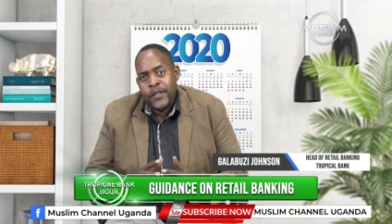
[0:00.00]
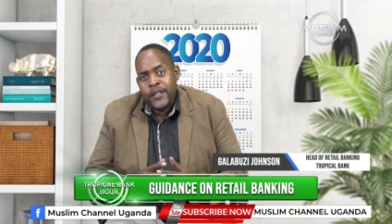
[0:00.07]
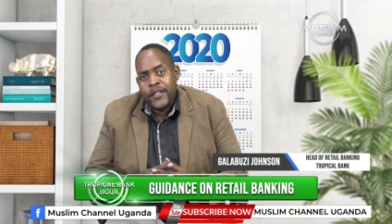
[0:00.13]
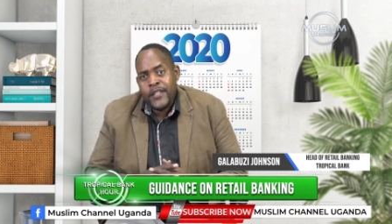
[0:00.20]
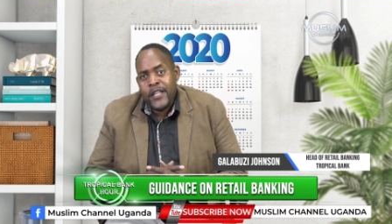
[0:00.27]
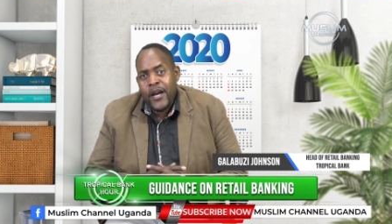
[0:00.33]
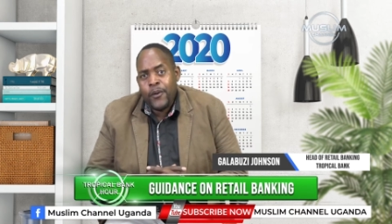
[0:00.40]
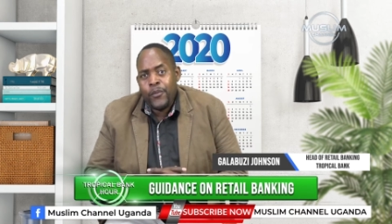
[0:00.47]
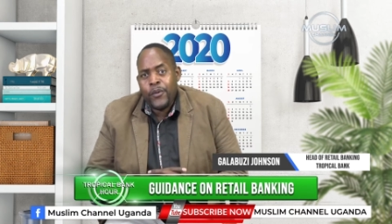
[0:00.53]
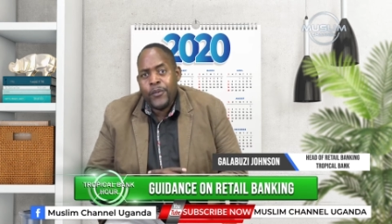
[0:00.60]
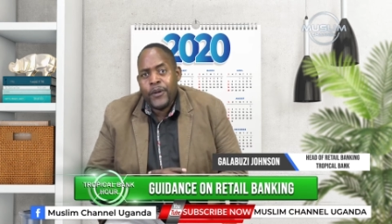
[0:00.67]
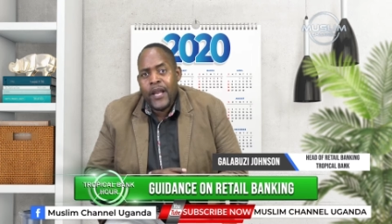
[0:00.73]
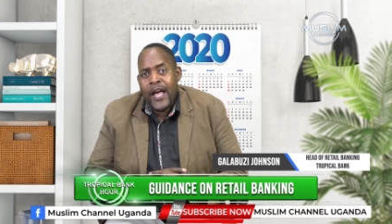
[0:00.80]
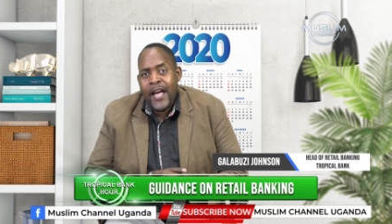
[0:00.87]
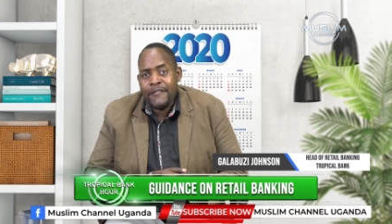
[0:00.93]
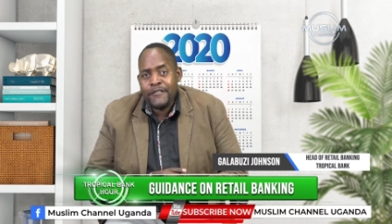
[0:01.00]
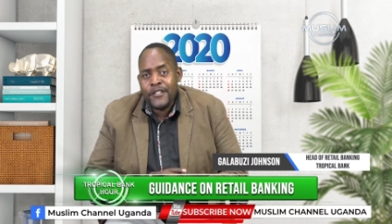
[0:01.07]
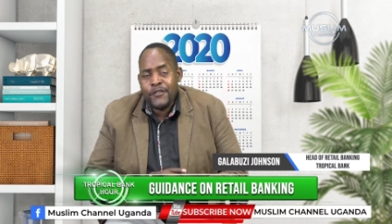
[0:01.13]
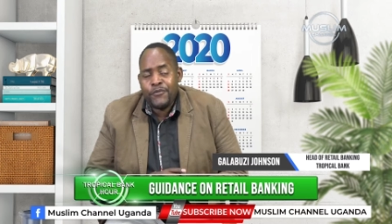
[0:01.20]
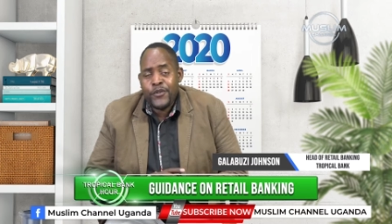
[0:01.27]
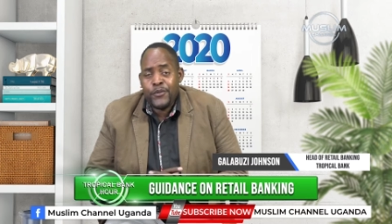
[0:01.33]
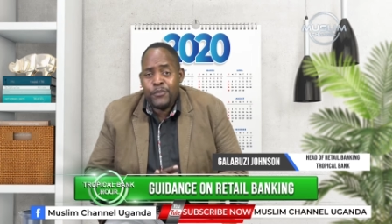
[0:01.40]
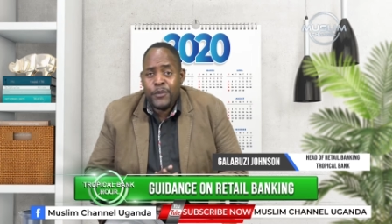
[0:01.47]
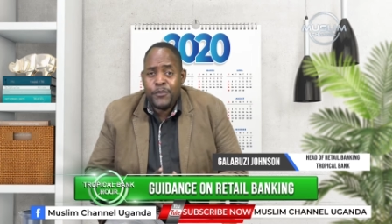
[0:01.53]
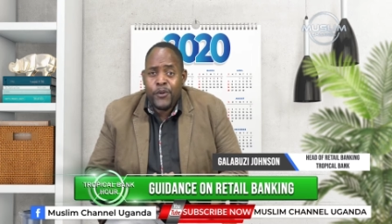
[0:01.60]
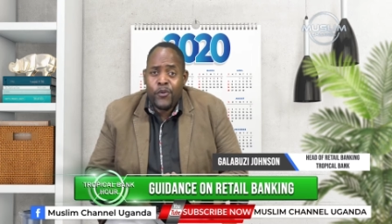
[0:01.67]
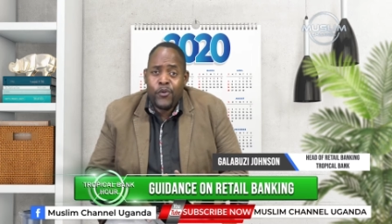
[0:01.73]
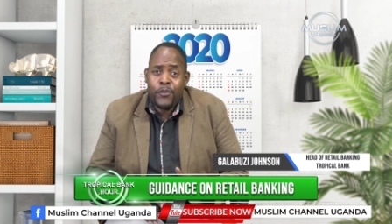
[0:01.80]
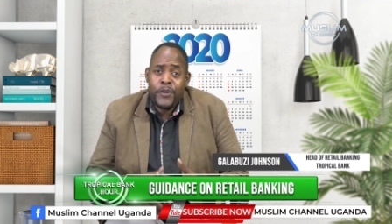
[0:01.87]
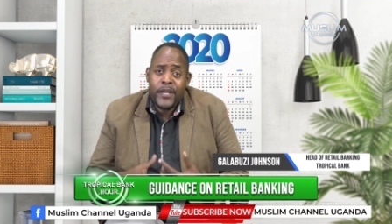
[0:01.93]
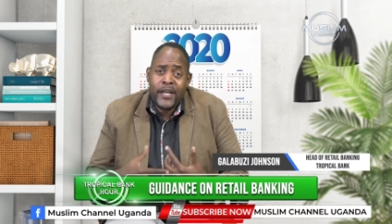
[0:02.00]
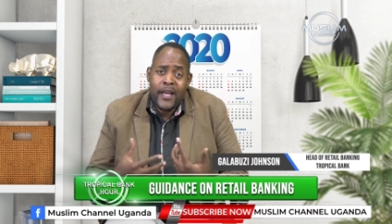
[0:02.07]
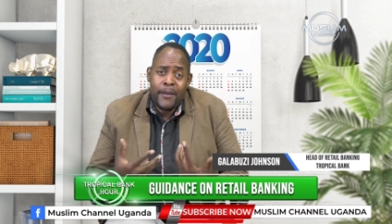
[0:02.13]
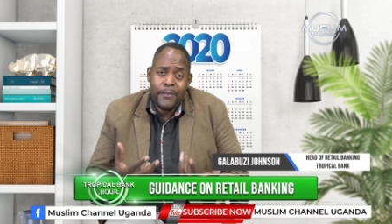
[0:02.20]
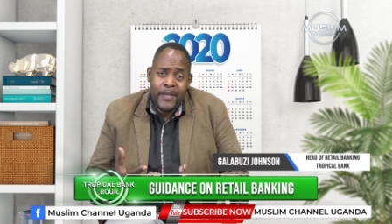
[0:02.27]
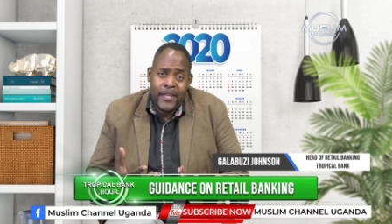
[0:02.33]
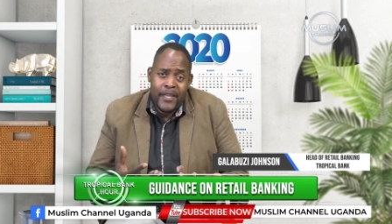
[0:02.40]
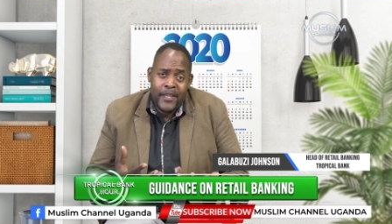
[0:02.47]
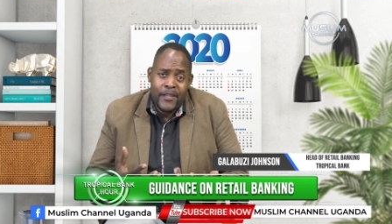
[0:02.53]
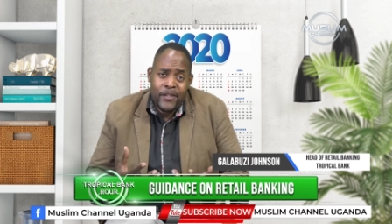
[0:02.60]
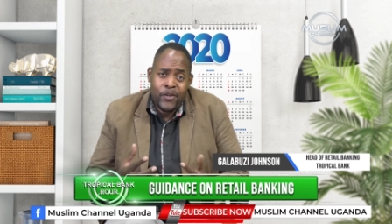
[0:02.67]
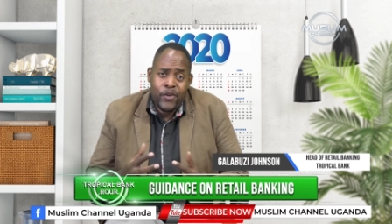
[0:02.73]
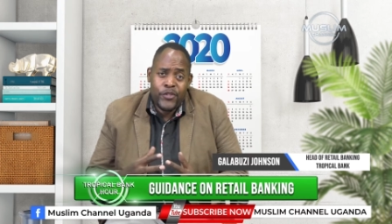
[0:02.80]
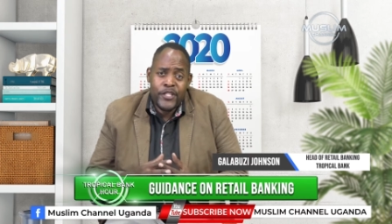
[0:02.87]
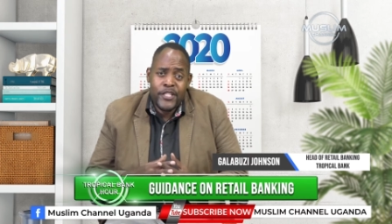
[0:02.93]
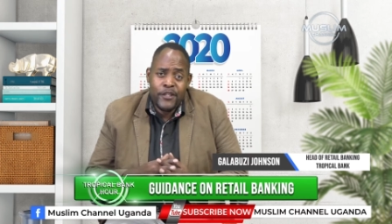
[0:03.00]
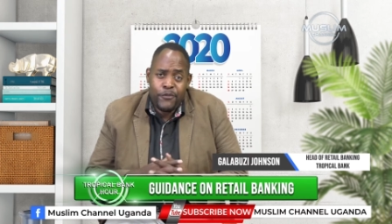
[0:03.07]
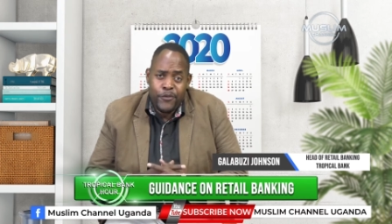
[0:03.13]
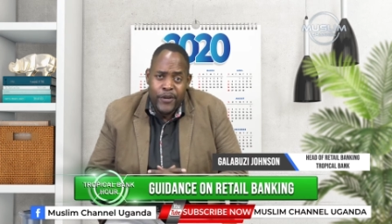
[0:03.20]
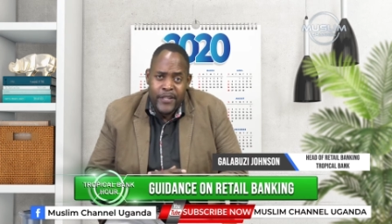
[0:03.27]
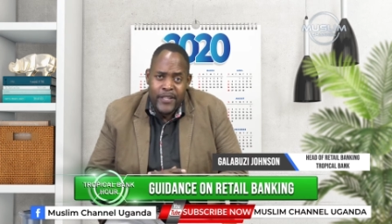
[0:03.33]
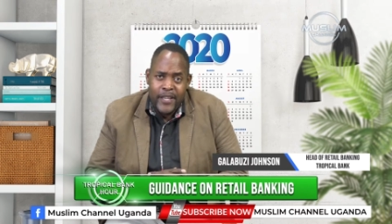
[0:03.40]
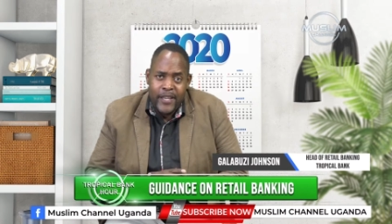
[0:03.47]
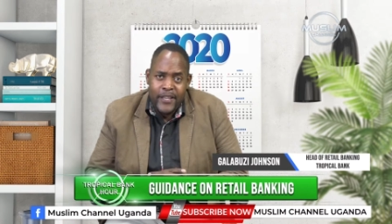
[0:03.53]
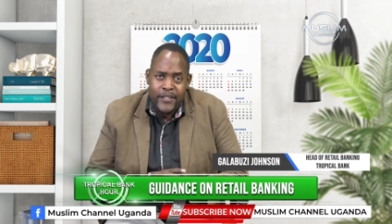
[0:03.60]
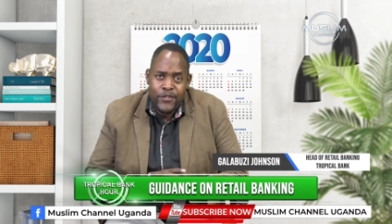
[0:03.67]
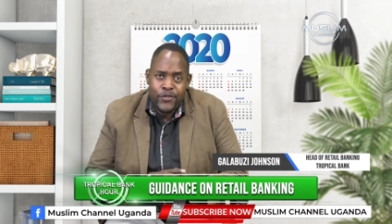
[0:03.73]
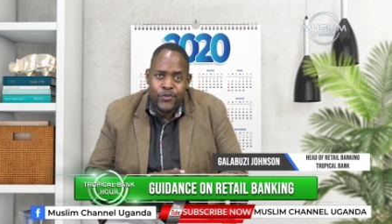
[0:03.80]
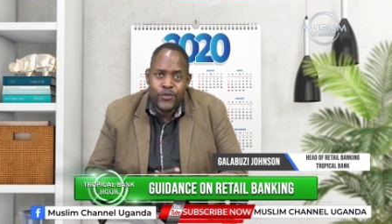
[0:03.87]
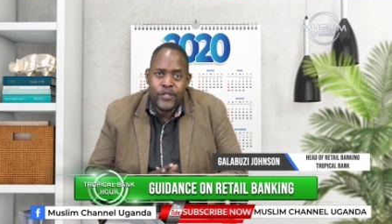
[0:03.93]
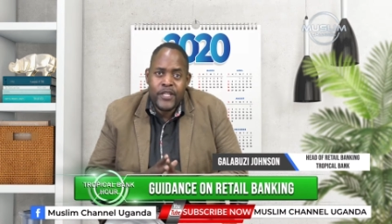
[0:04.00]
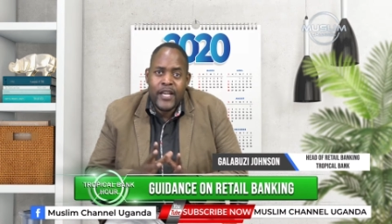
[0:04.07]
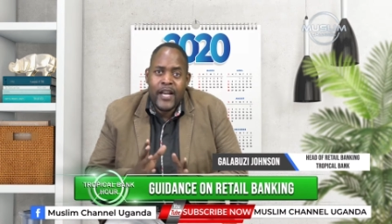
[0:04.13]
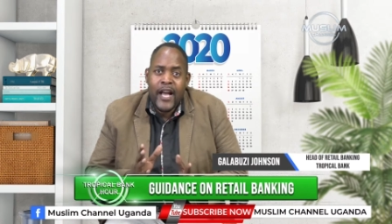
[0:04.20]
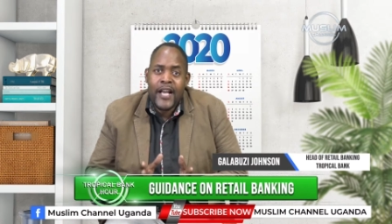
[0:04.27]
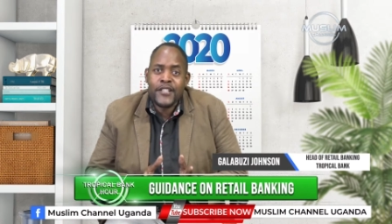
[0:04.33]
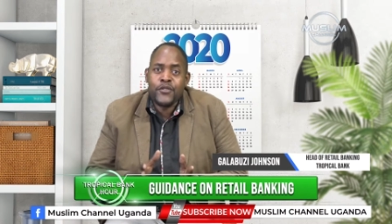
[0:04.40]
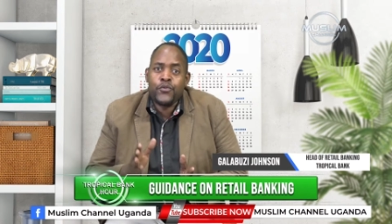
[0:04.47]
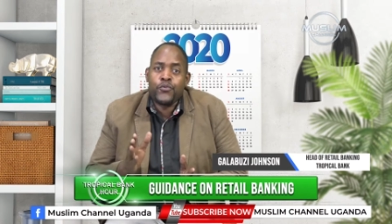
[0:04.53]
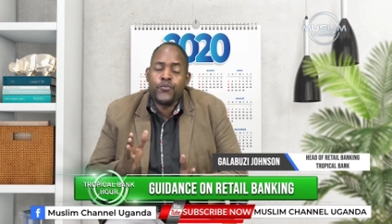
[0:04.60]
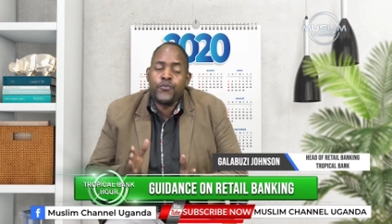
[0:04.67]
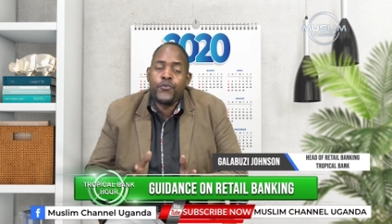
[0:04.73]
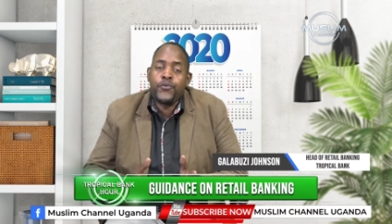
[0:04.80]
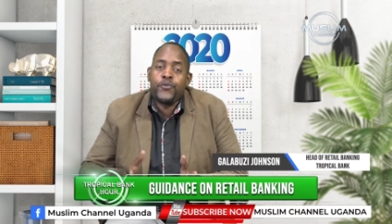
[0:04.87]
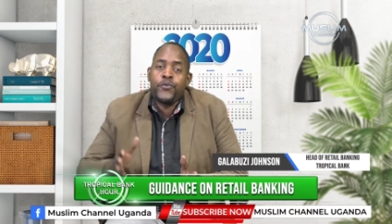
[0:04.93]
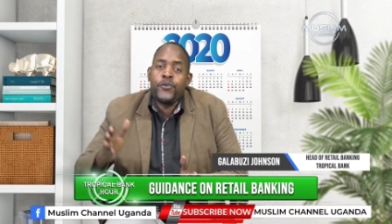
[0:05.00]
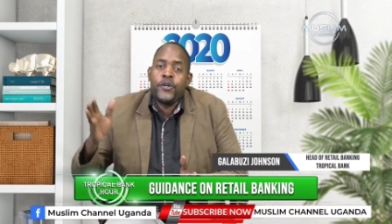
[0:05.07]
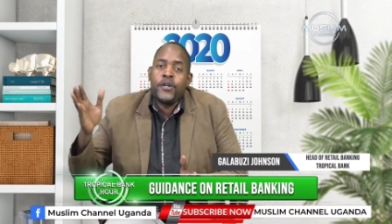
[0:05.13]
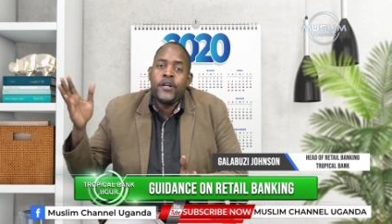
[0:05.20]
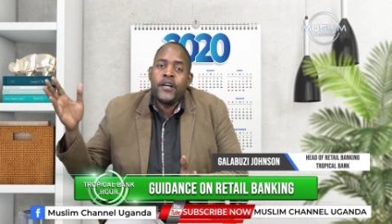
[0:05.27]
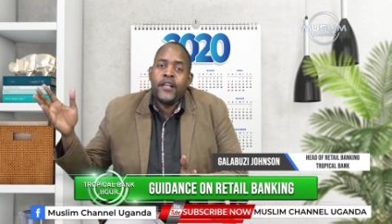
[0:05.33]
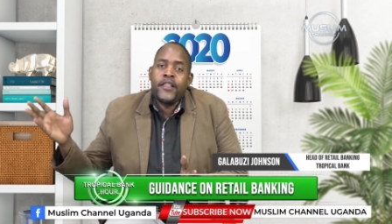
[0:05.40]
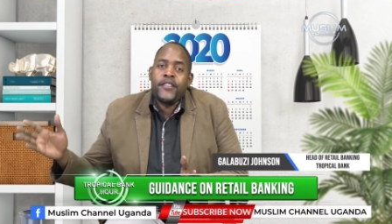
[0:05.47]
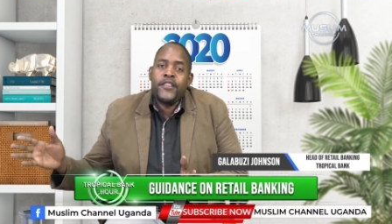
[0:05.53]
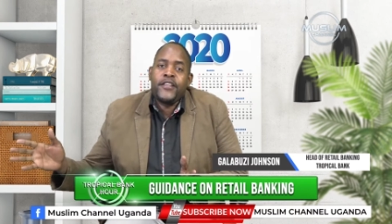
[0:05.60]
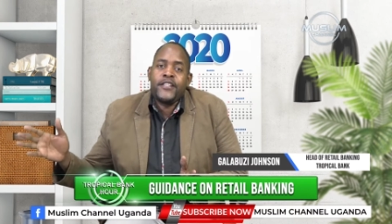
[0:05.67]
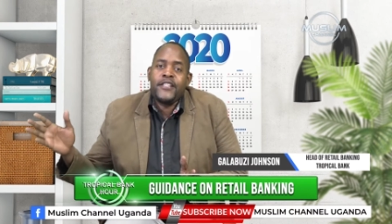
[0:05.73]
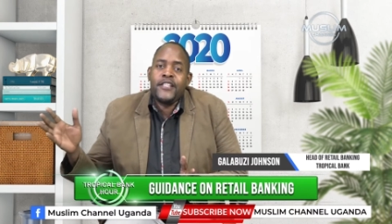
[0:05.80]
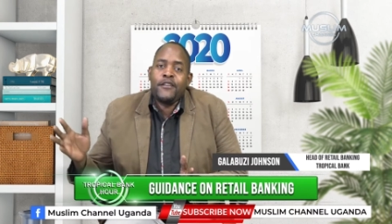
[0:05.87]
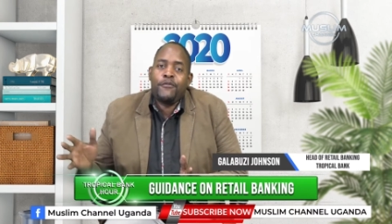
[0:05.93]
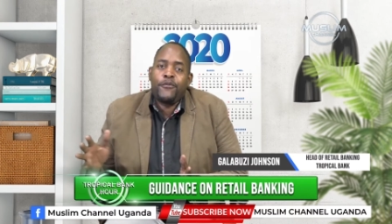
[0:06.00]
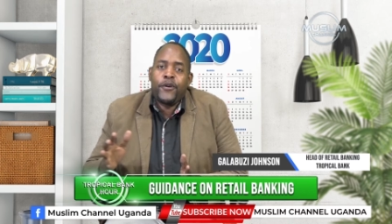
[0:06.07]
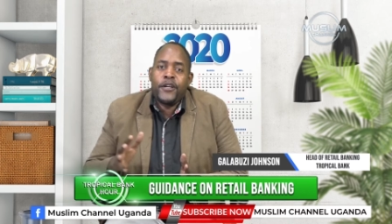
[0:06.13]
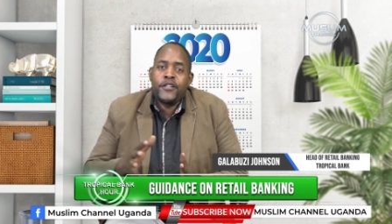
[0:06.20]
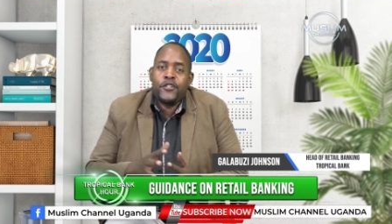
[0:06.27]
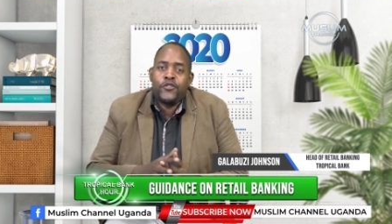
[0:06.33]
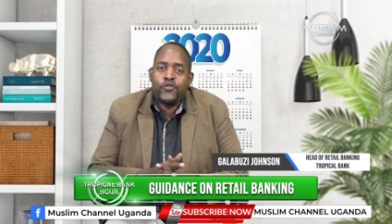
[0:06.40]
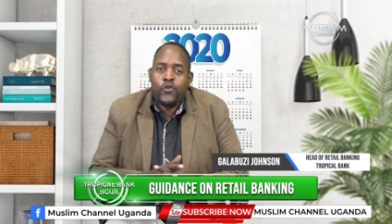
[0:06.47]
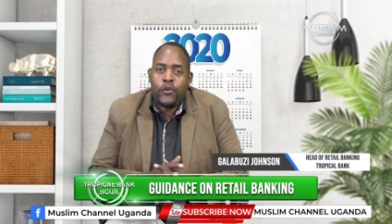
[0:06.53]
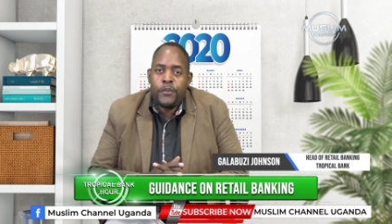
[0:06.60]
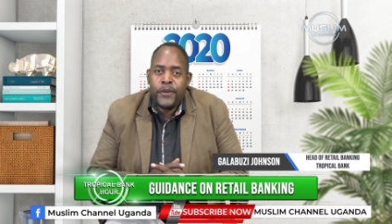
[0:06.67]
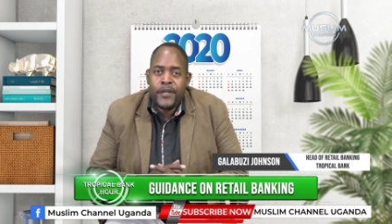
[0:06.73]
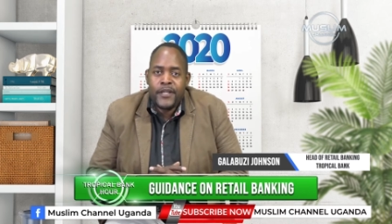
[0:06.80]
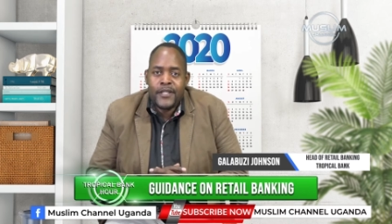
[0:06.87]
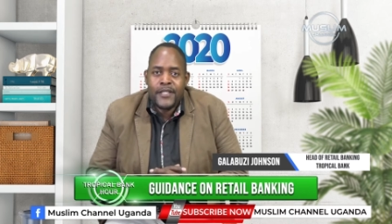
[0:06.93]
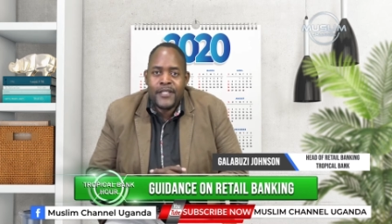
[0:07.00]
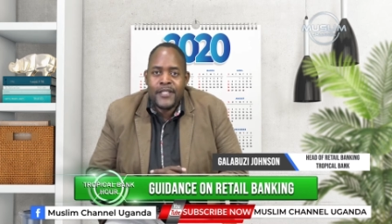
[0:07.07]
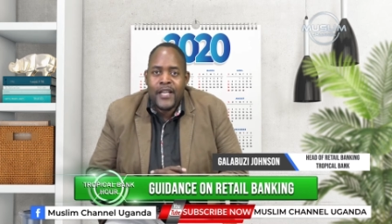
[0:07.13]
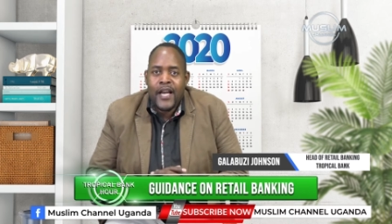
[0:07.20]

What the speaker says: Now, we will have different people who will be coming in on different days to take us through the different topics